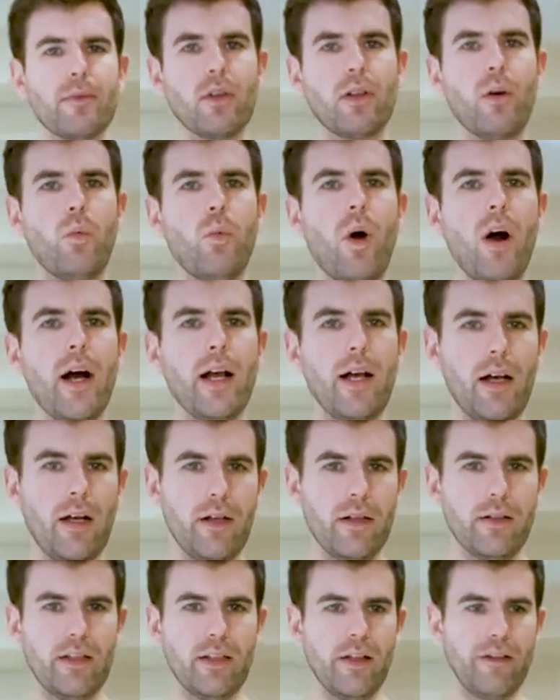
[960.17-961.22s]
on a wire,
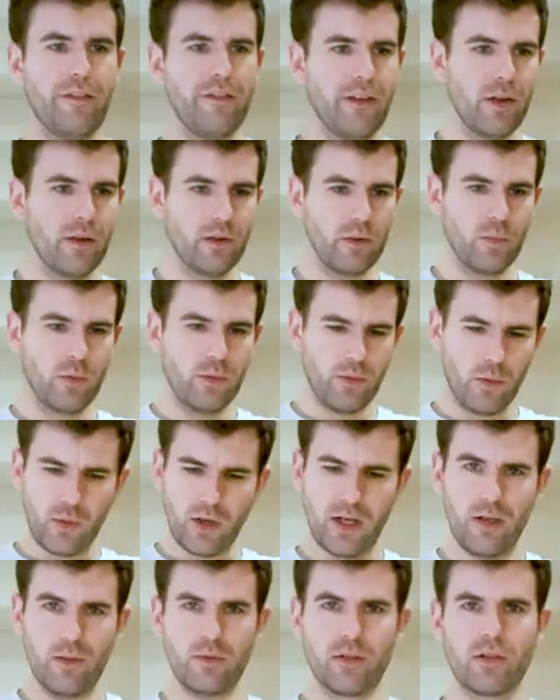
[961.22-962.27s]
and I felt the, the
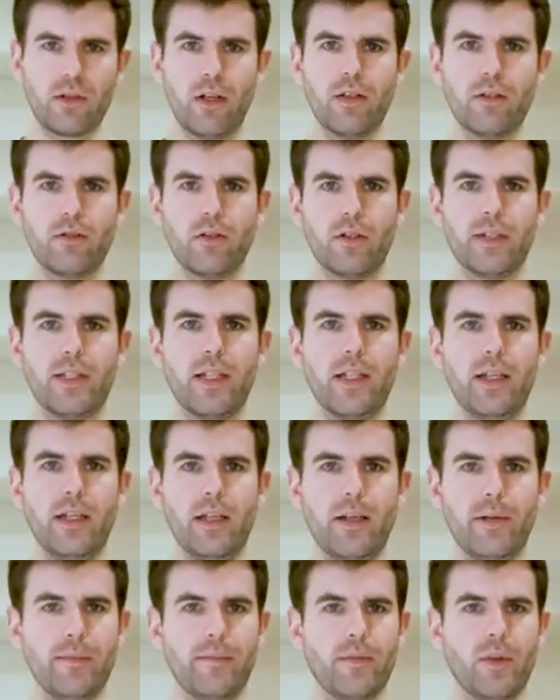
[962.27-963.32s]
wire was going across
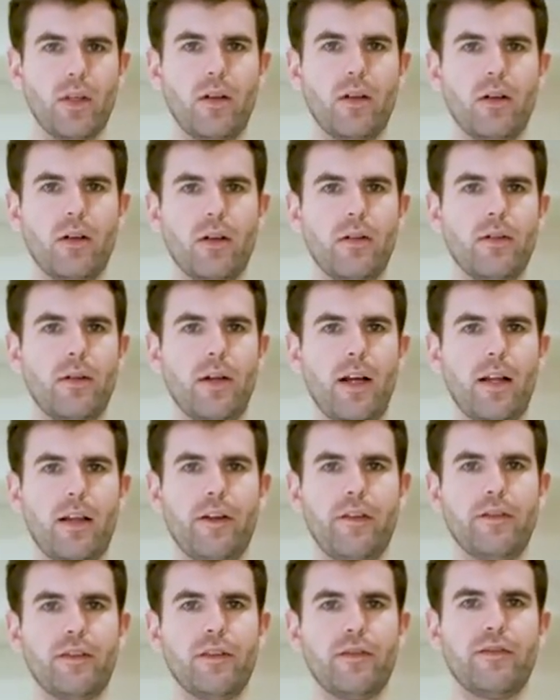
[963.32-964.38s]
here, and I
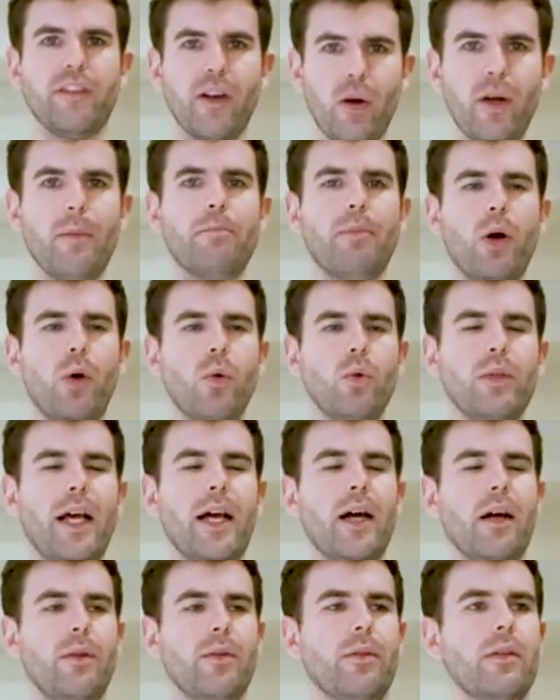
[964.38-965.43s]
just felt it pull
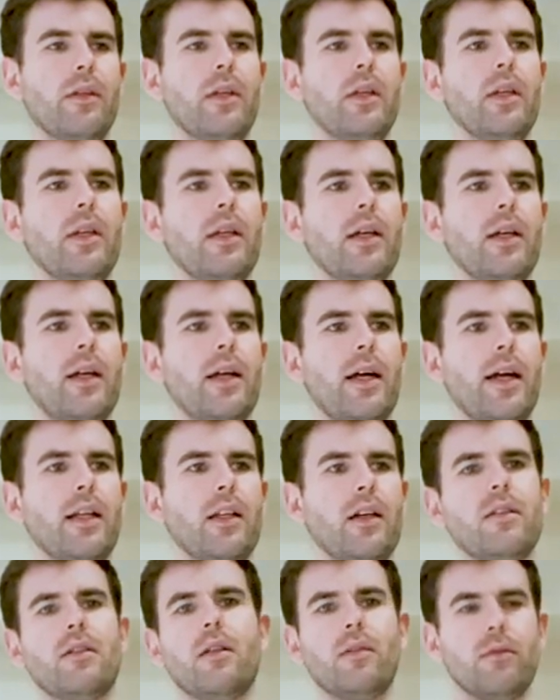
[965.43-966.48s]
down, and
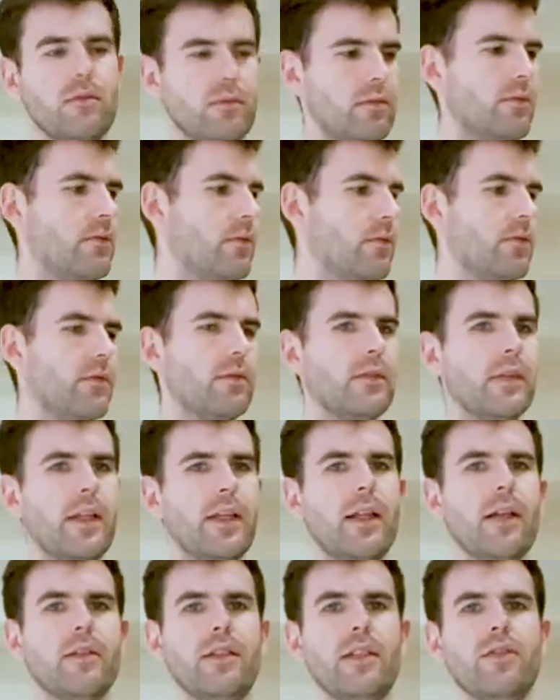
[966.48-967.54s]
I was like, hmm,
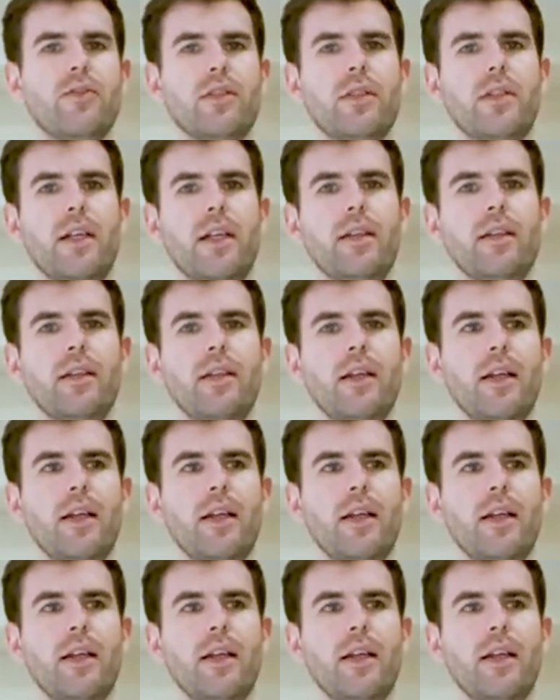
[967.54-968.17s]
that was interesting.